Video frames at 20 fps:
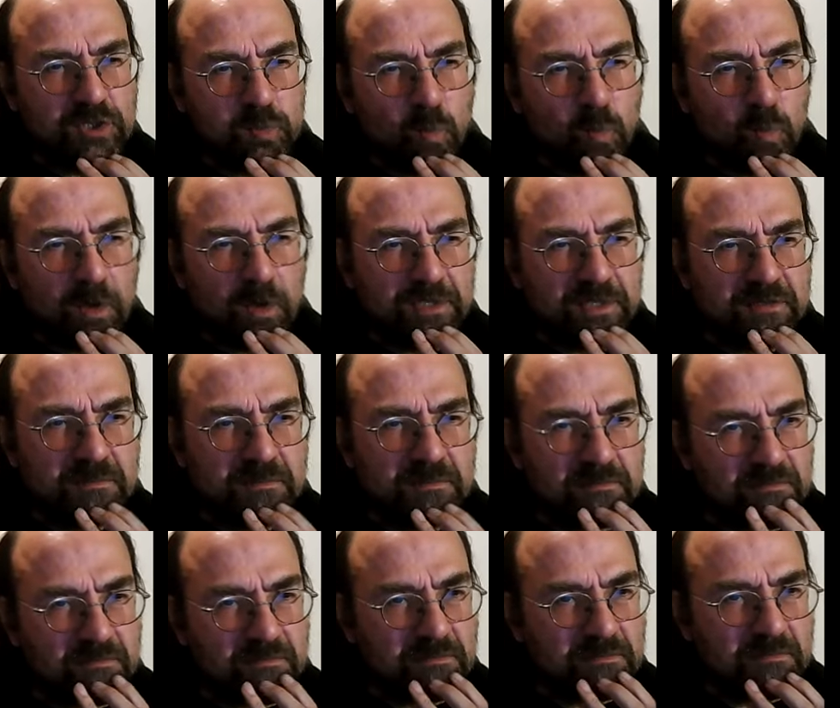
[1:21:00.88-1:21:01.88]
one
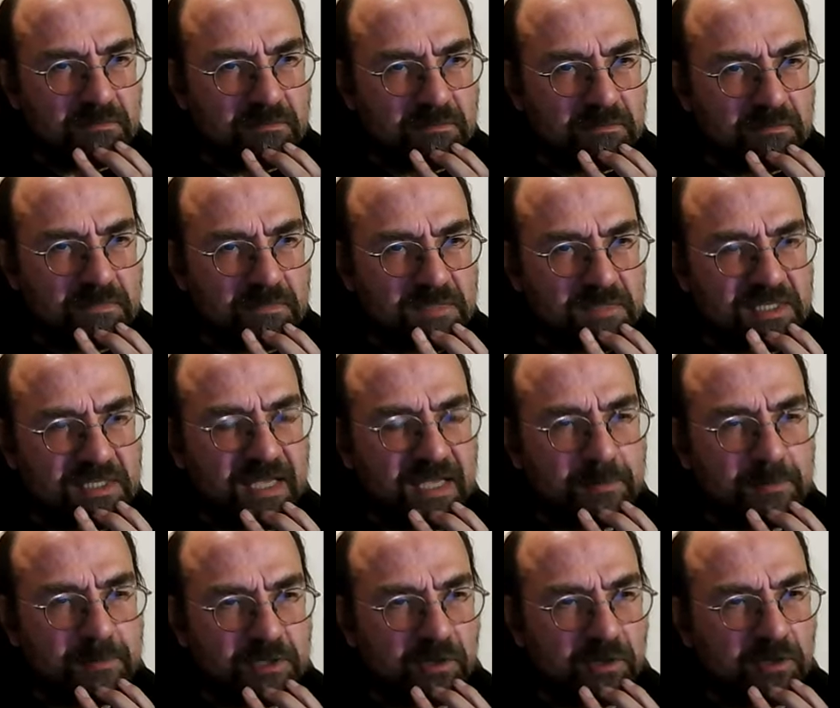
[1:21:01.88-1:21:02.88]

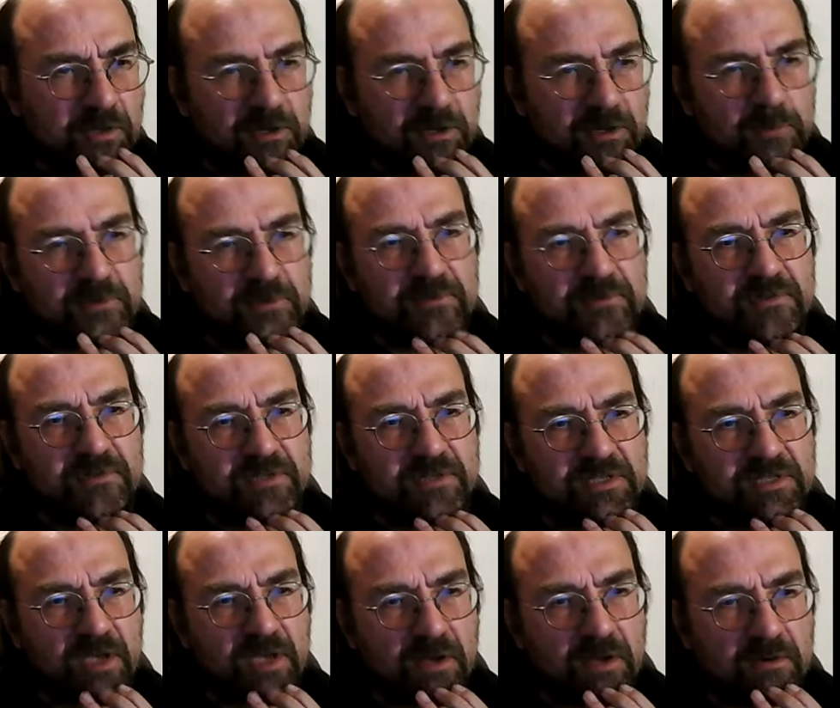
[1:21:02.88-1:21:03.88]
skeptical argument.
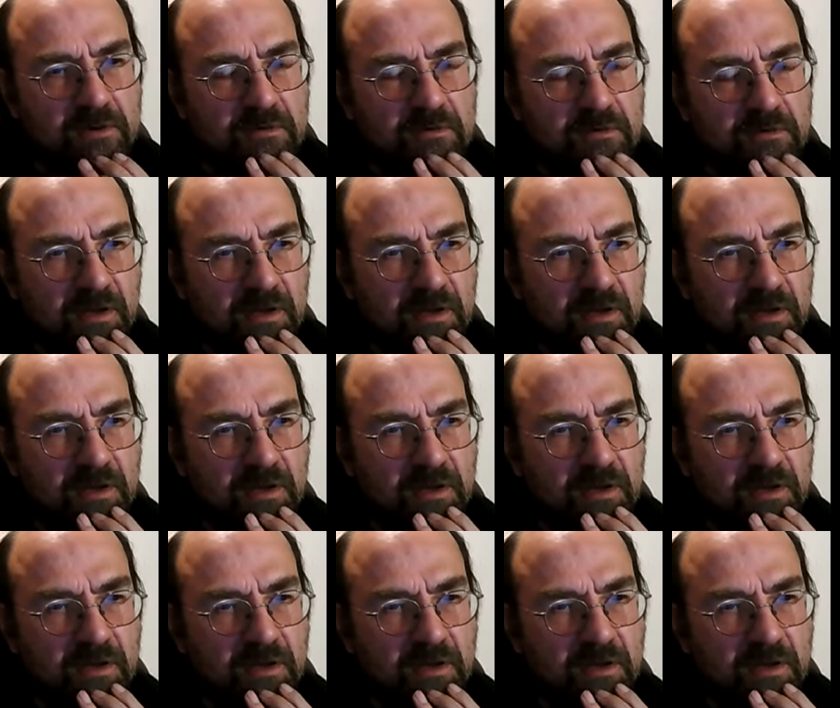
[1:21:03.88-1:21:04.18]
So